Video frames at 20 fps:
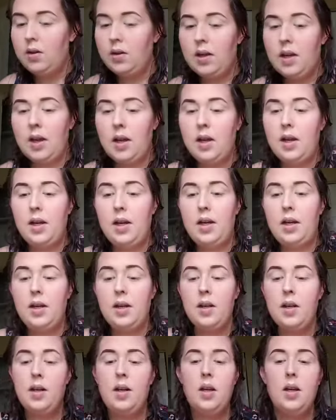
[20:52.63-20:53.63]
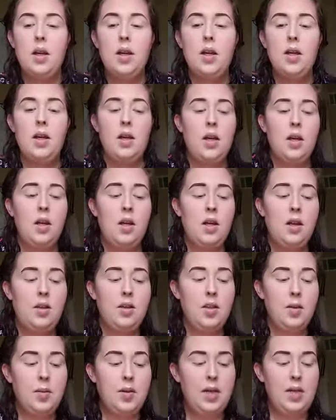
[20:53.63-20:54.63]
Okay,
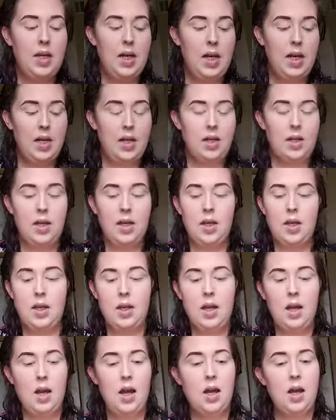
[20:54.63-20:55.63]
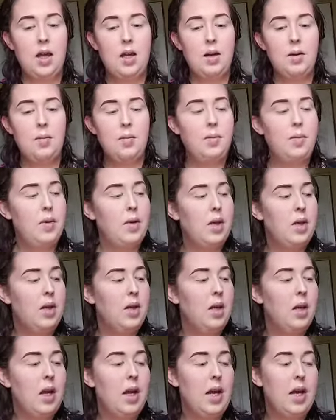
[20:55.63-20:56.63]
so I'm gonna take,
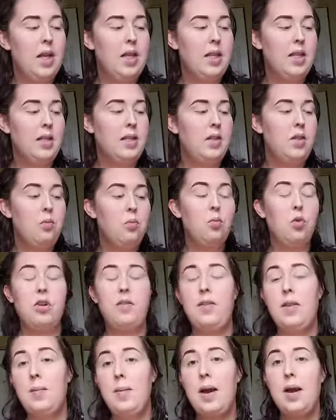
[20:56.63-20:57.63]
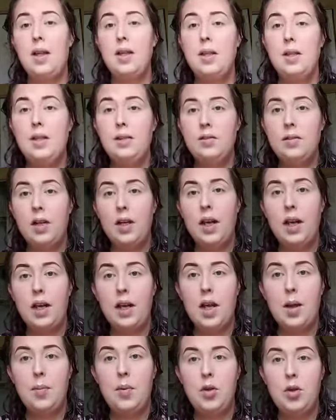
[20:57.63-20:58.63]
I got this new Morphe palette. I
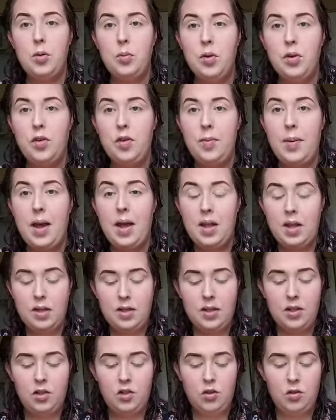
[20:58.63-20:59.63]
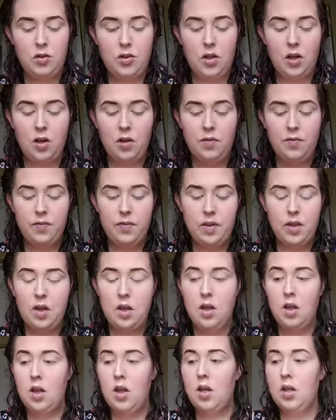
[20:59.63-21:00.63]
got a couple new Morphe palettes, as you saw.
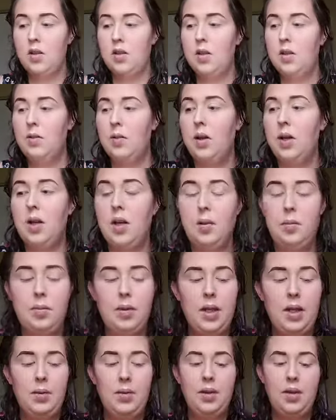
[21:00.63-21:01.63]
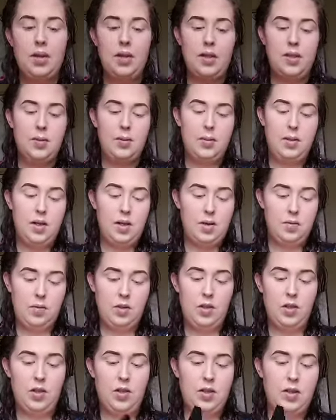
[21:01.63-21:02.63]
So we're gonna play with this one,
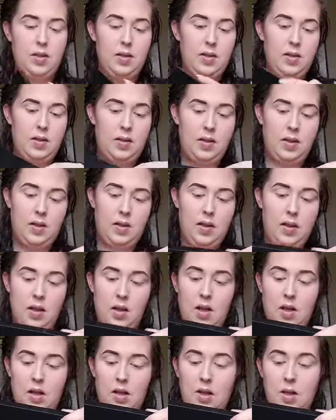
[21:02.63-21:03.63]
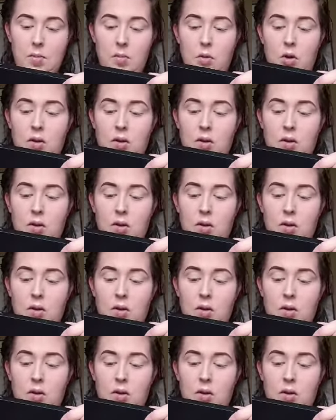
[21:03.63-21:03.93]
which is the